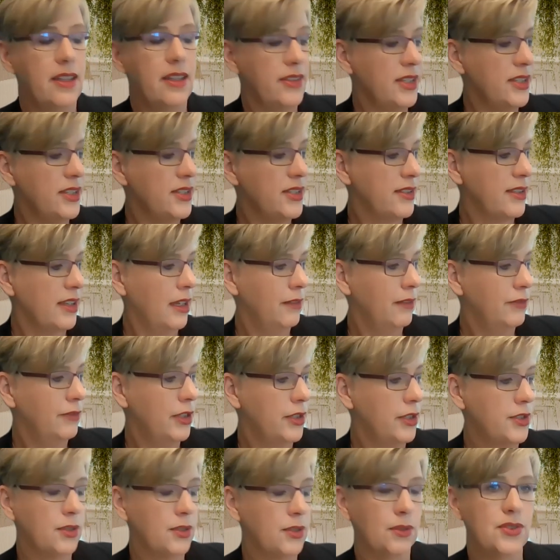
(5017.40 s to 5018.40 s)
This
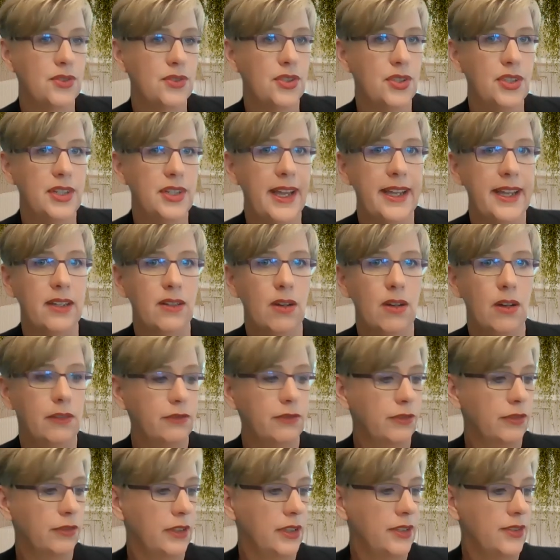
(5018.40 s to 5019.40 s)
virtual two-day
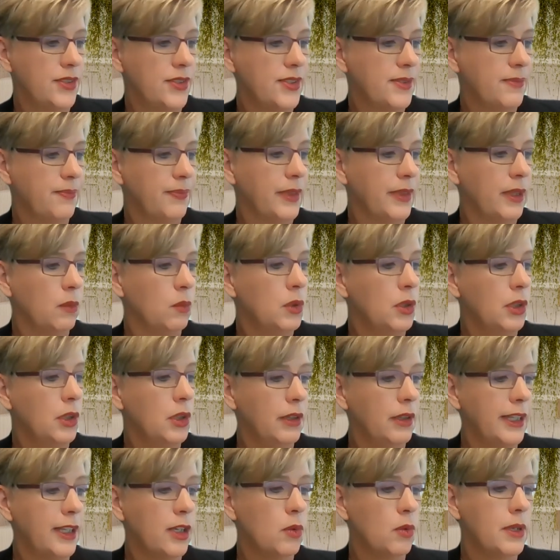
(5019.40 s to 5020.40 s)
conference
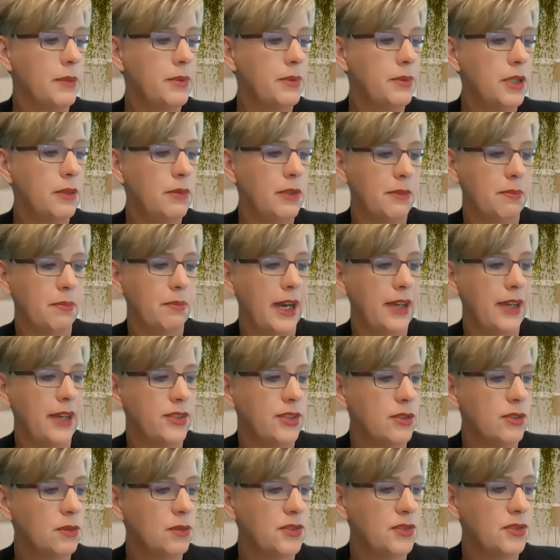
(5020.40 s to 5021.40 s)
will equip you with
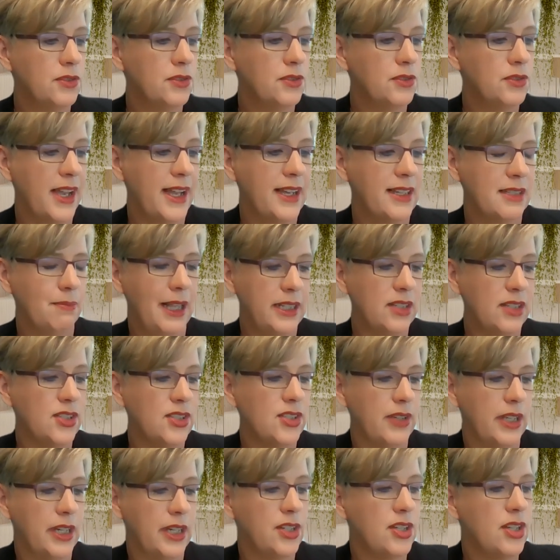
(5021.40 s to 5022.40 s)
practical tax planning
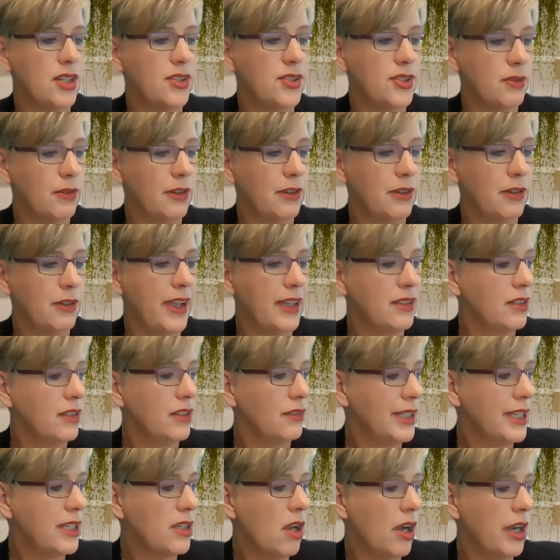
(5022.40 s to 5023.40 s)
strategies to
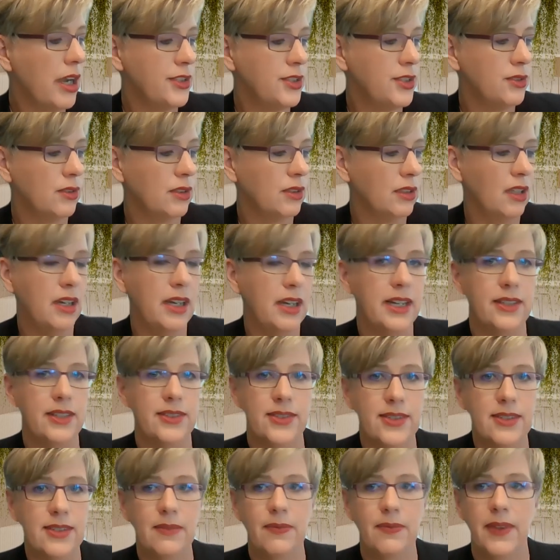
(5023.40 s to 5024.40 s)
effectively guide your
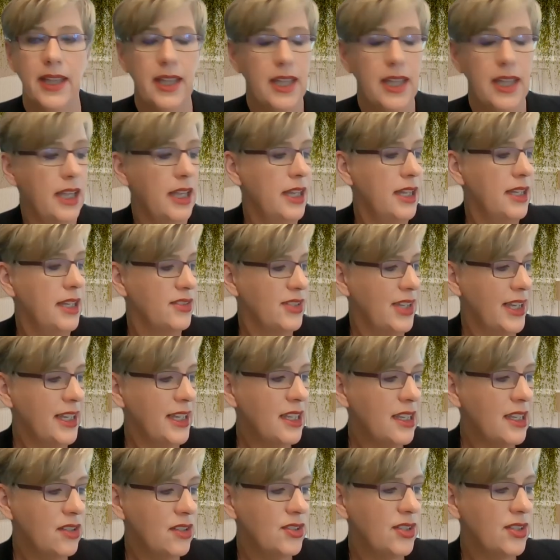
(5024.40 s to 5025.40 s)
clients,
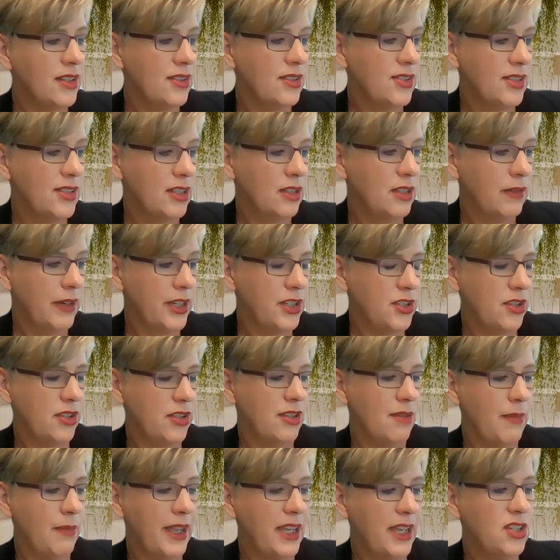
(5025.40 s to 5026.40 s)
taking into
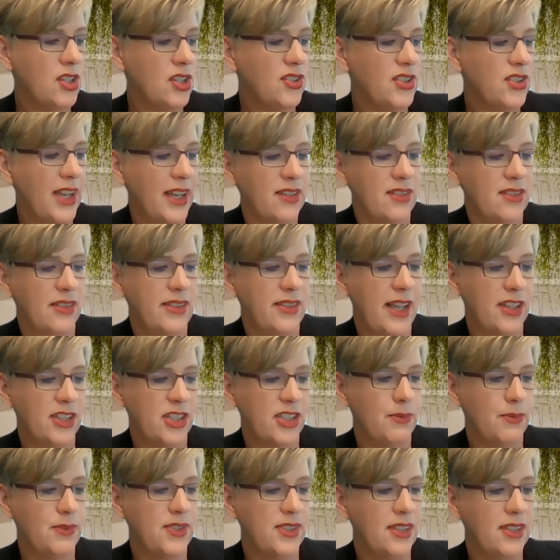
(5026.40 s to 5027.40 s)
consideration the major tax
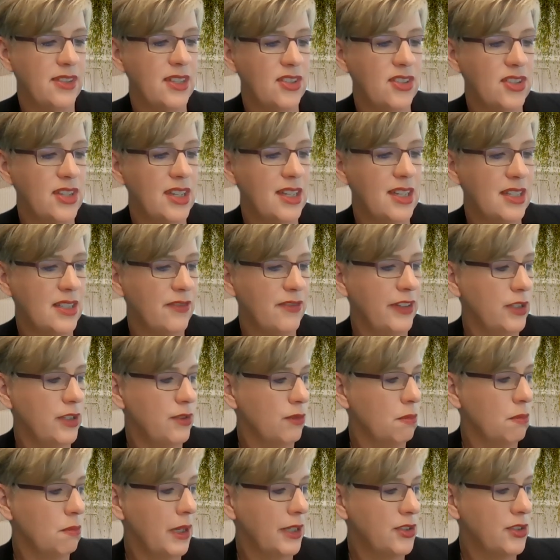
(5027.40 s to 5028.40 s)
announcements in this year's
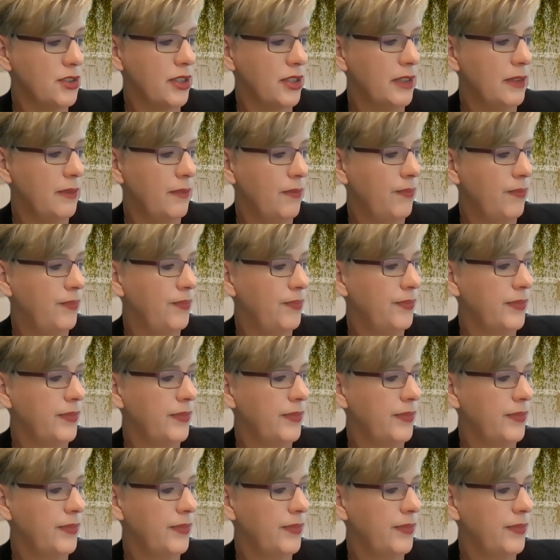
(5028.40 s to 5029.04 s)
federal budget.